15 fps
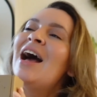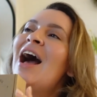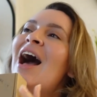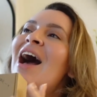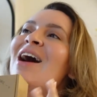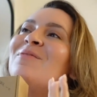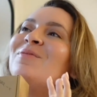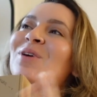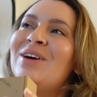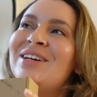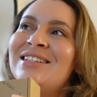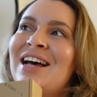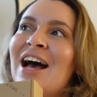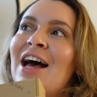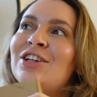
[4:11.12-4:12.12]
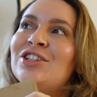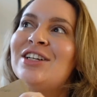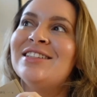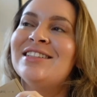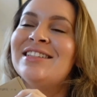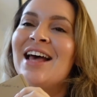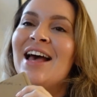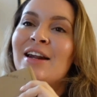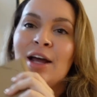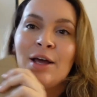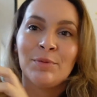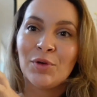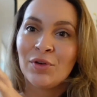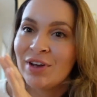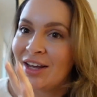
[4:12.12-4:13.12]
got in touch and said,
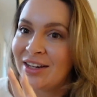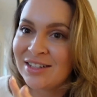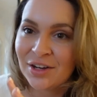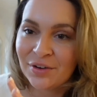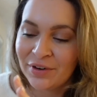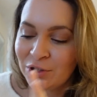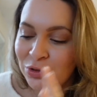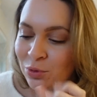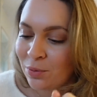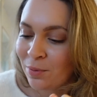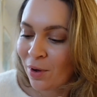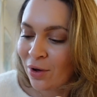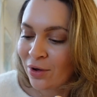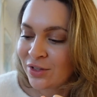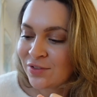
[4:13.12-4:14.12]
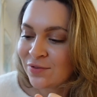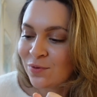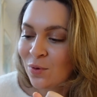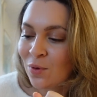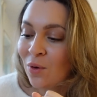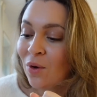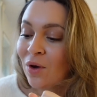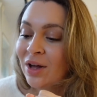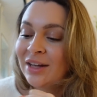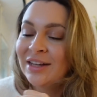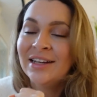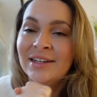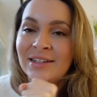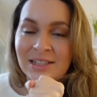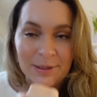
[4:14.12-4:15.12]
I'm creating a ritual box for
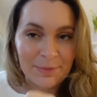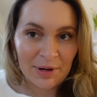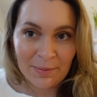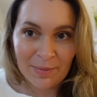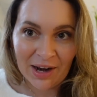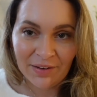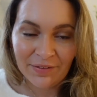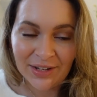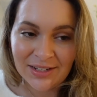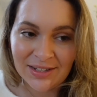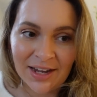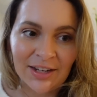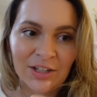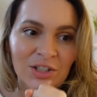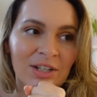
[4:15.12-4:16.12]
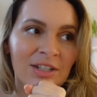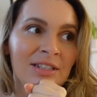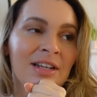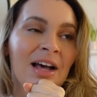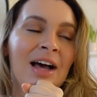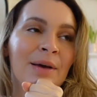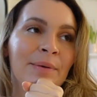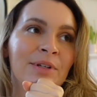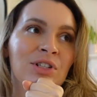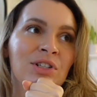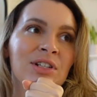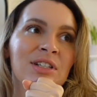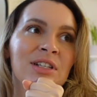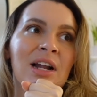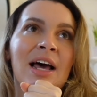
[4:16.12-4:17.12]
deepening manifestations, I was
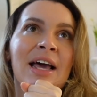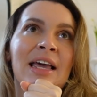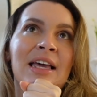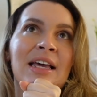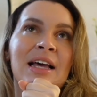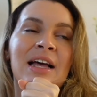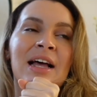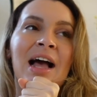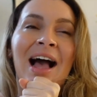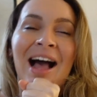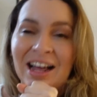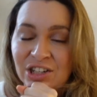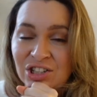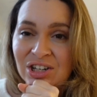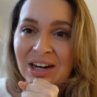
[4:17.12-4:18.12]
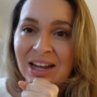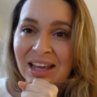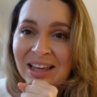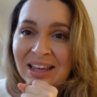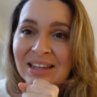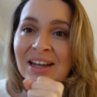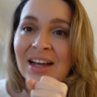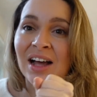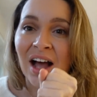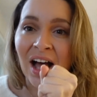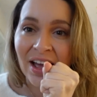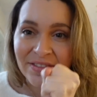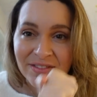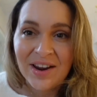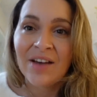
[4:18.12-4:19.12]
just like, actually,
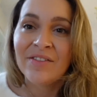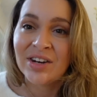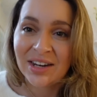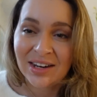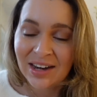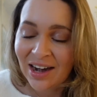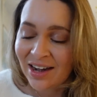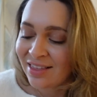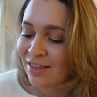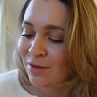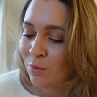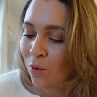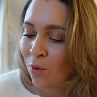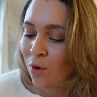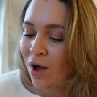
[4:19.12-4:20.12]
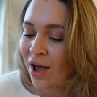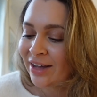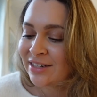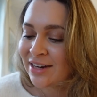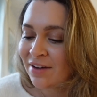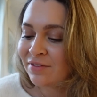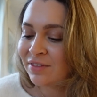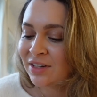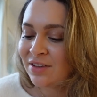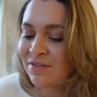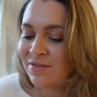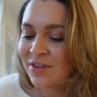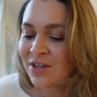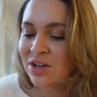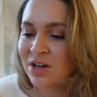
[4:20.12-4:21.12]
I've never needed anything more. I definitely
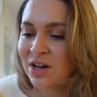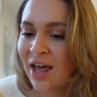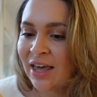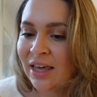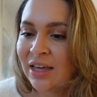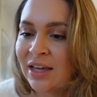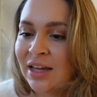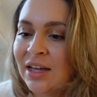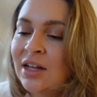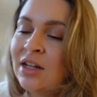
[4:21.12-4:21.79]
feel like